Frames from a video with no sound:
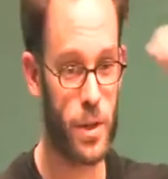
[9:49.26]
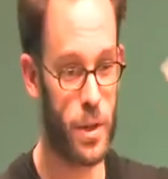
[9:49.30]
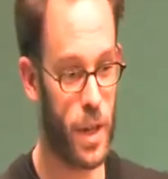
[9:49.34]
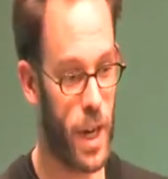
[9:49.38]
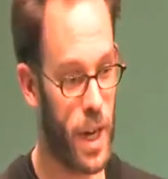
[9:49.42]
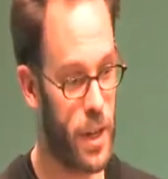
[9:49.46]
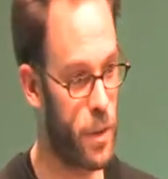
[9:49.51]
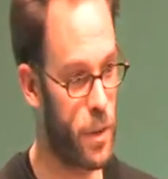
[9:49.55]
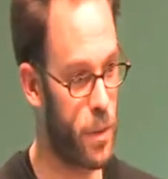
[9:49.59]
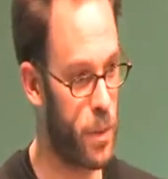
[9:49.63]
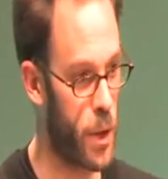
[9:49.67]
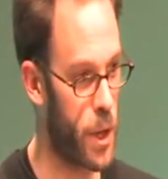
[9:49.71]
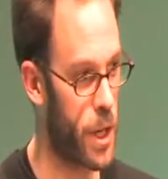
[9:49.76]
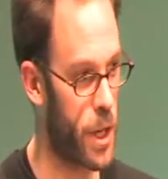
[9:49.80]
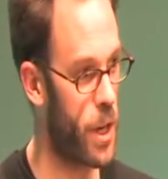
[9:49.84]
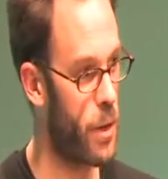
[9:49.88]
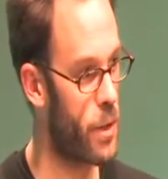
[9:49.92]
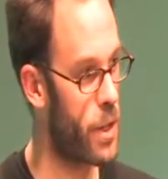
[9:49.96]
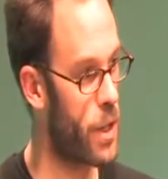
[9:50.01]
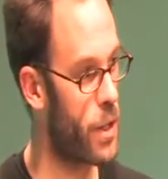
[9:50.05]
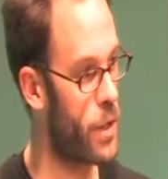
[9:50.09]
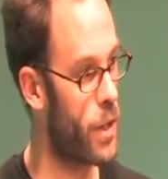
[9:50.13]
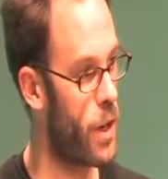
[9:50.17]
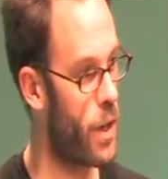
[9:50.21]
trying to work out
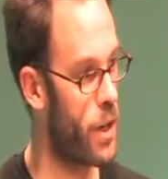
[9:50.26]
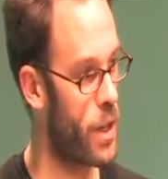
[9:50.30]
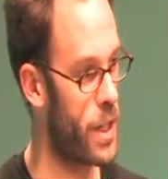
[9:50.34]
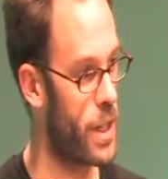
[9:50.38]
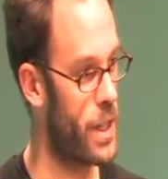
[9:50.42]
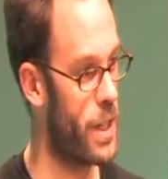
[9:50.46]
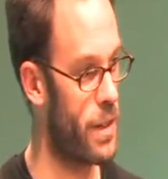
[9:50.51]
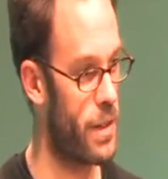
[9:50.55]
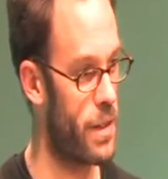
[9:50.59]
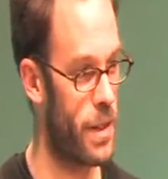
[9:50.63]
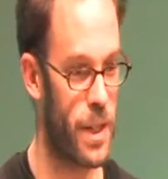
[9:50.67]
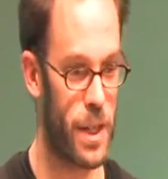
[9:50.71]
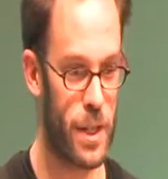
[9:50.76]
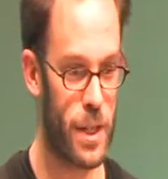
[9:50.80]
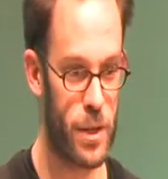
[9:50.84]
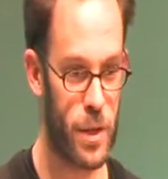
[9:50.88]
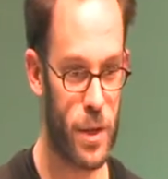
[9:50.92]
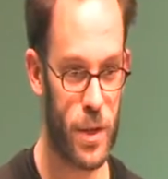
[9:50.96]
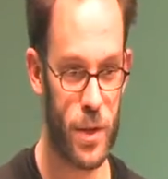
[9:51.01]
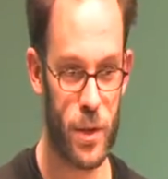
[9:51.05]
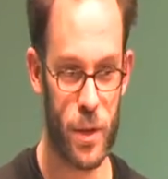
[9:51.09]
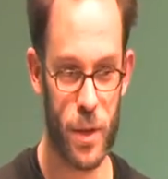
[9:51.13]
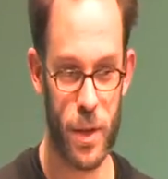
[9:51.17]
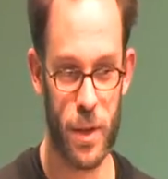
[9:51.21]
a talk, and I think I
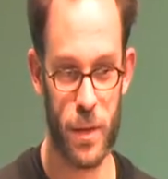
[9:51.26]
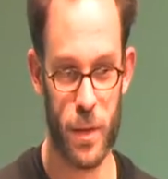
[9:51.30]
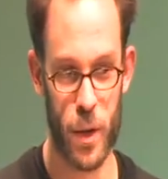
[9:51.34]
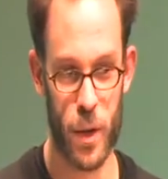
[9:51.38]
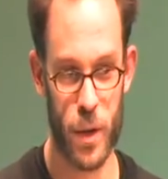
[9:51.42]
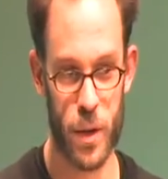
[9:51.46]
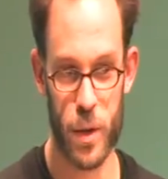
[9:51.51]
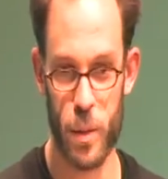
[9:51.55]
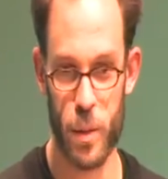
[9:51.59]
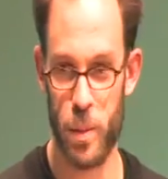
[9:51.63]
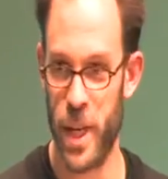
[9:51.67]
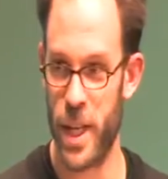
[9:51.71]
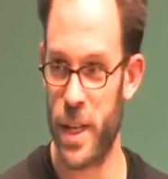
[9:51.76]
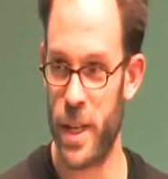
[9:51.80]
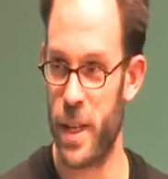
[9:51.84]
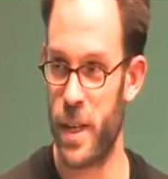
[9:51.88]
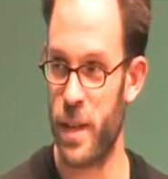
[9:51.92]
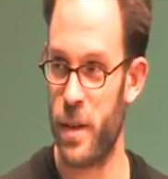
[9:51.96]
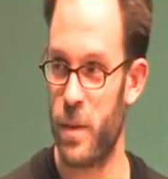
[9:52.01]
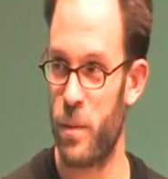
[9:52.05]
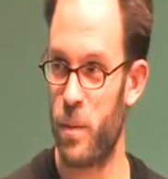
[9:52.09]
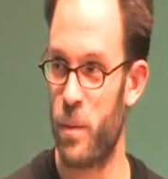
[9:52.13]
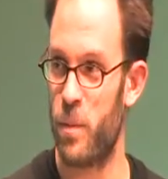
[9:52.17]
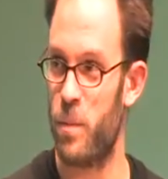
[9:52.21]
just should have gone to bed
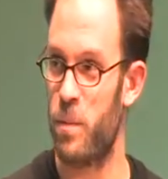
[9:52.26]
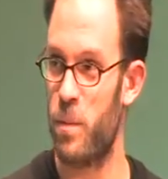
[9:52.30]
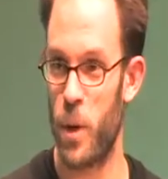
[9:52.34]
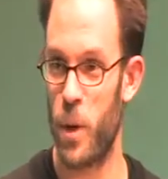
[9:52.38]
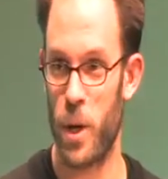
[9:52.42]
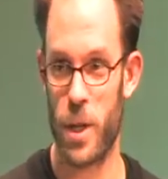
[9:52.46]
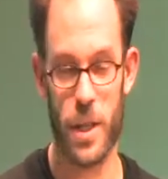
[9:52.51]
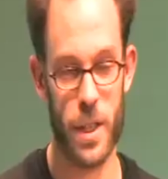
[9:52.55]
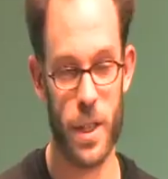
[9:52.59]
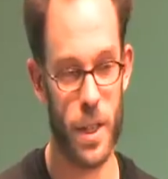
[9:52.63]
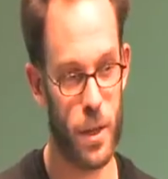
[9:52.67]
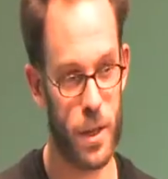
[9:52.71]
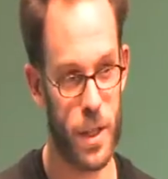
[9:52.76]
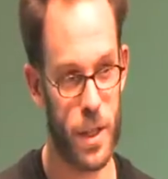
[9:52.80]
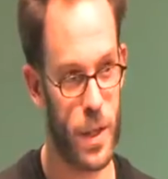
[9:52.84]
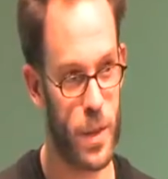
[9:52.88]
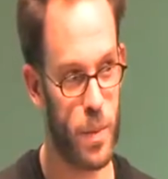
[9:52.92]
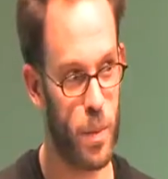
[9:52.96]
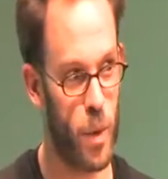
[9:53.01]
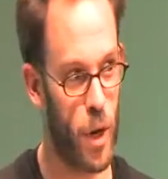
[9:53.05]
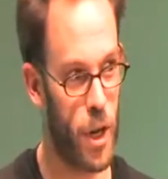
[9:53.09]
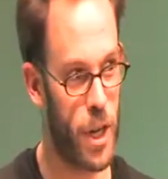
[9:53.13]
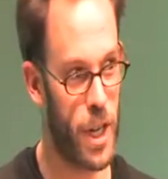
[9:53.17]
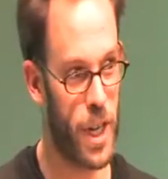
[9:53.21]
and worked it out this
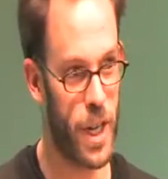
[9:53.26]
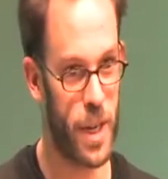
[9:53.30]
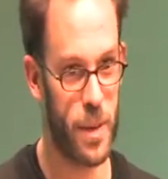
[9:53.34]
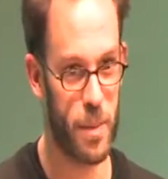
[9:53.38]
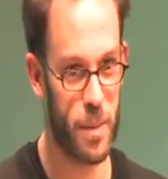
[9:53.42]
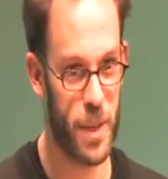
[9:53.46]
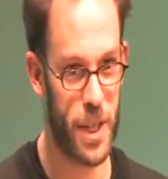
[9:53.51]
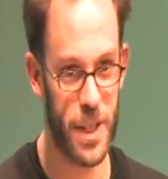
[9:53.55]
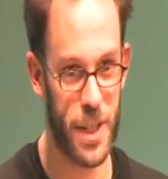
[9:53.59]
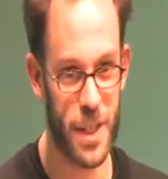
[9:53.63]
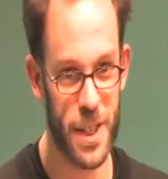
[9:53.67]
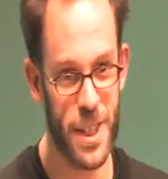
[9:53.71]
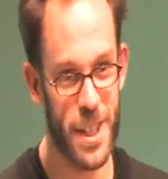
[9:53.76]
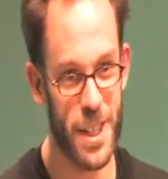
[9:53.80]
morning. But